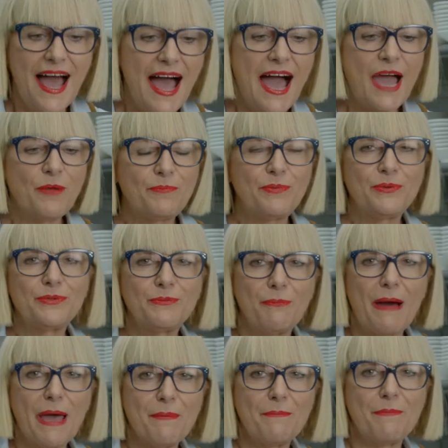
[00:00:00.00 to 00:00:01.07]
I put
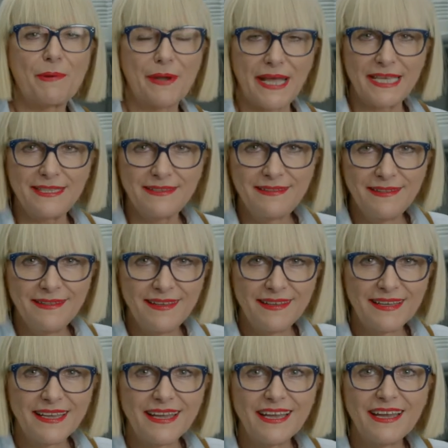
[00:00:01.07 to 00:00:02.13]
my bread
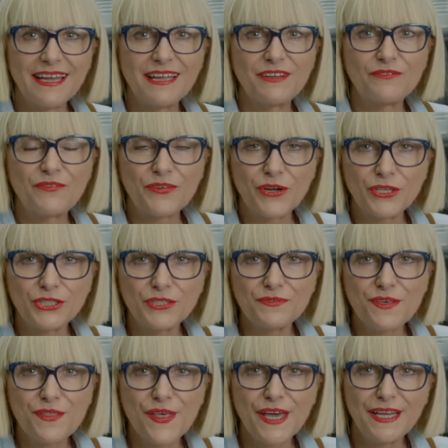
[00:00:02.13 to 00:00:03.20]
in front of
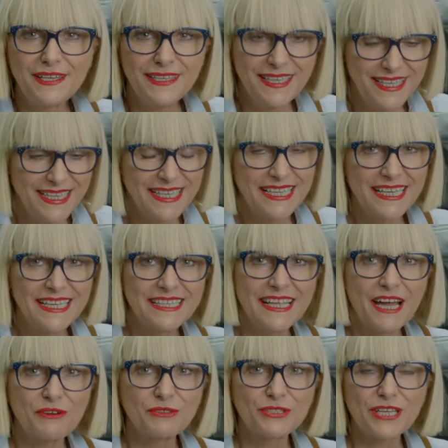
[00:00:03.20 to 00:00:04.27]
it there, and
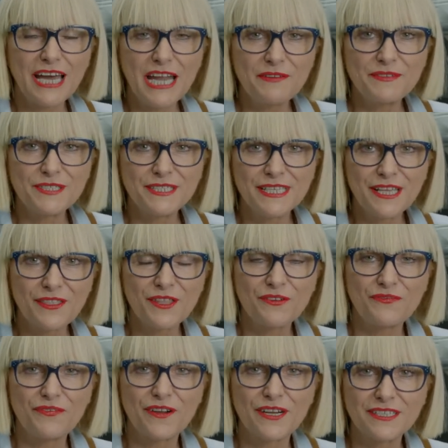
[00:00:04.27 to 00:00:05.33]
I was harvesting the
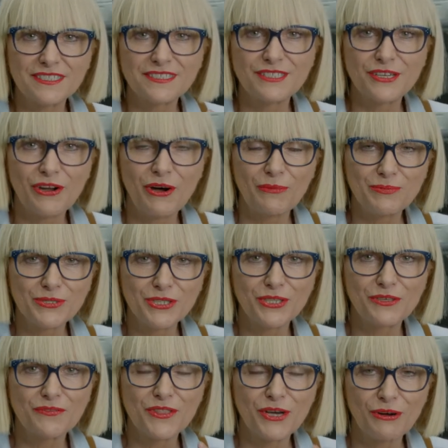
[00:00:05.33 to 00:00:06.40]
first drops
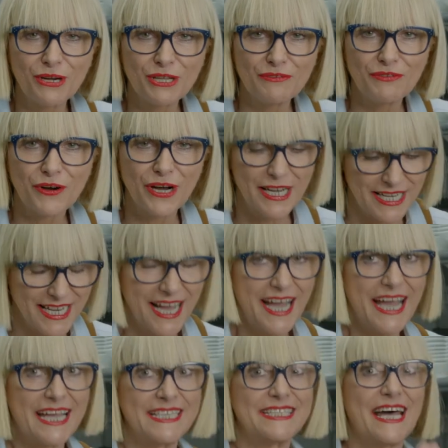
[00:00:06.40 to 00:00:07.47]
of the olive oil,
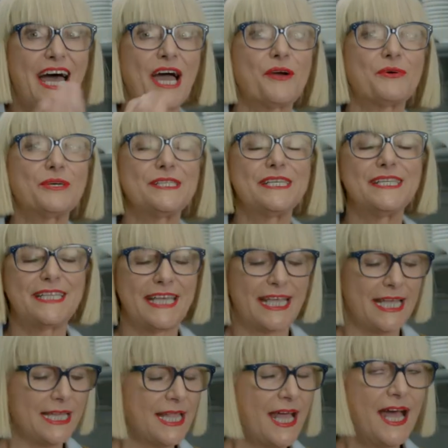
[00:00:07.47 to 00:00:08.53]
and I was eating it.